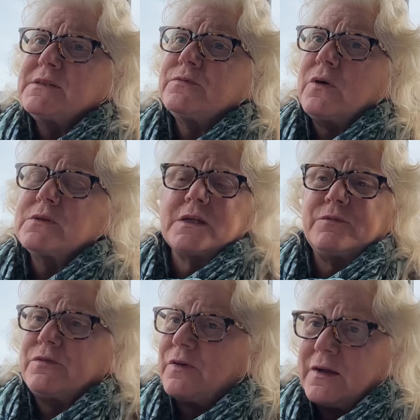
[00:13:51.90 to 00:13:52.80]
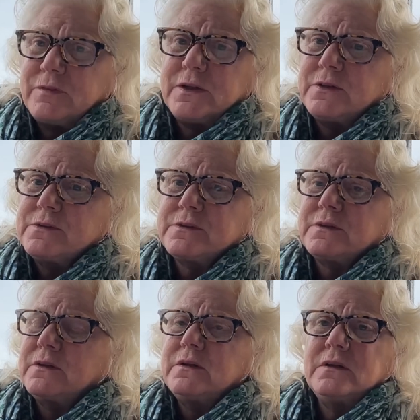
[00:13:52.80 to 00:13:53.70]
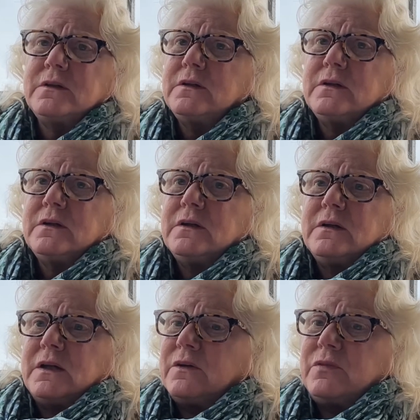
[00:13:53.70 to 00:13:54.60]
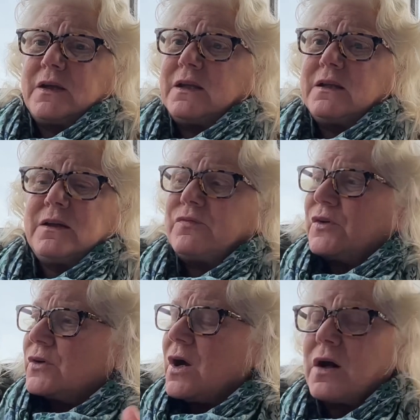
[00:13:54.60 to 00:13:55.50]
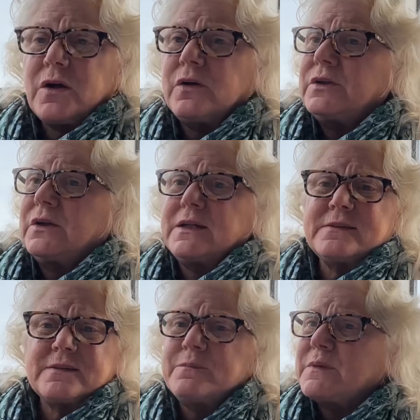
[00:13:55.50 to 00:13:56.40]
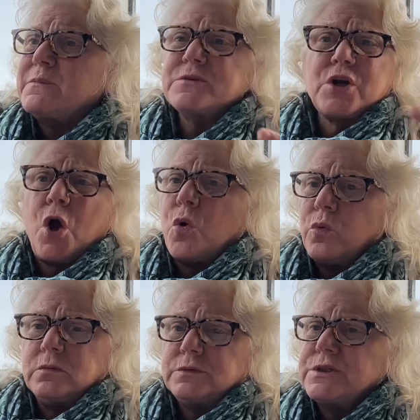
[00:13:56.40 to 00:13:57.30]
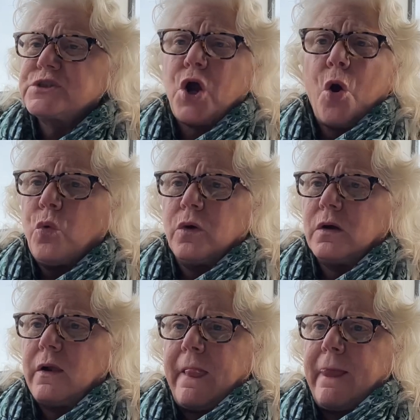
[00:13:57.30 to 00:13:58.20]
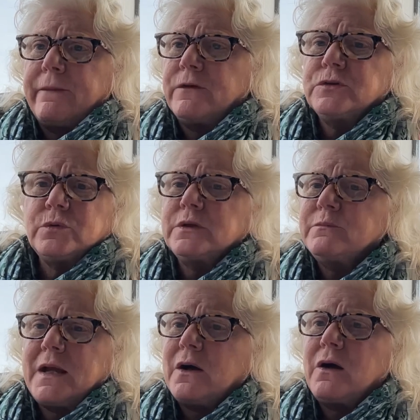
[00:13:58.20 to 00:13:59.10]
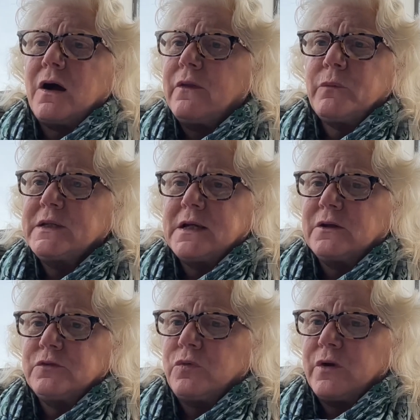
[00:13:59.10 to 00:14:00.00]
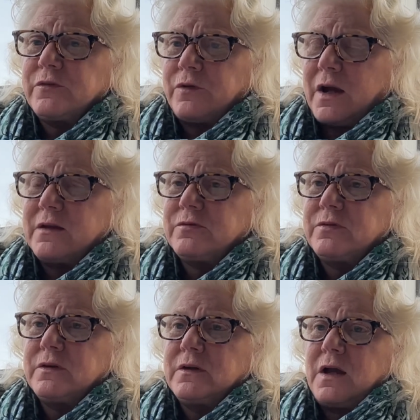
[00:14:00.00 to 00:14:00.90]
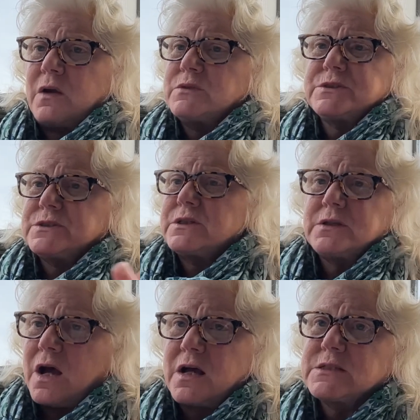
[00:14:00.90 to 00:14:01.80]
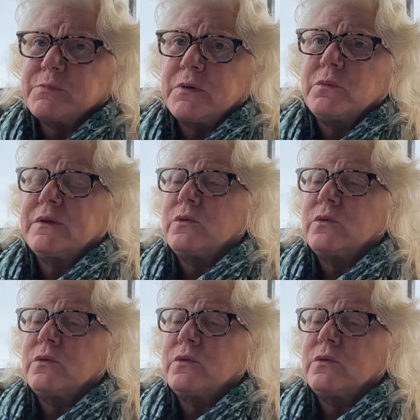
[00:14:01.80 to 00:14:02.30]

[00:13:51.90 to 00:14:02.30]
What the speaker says: folks, every 5 years. And if you're younger and you get symptoms, go. Just go. They're doing them now all the way down to 45. I was just in the hospital with a